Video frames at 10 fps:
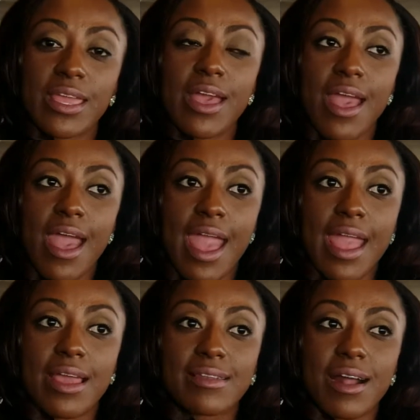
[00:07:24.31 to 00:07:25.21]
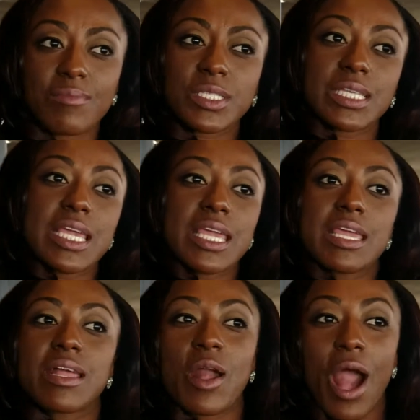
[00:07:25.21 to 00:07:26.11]
And
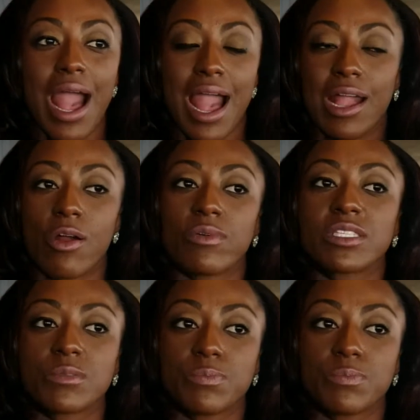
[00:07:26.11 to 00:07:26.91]
seeing, I go and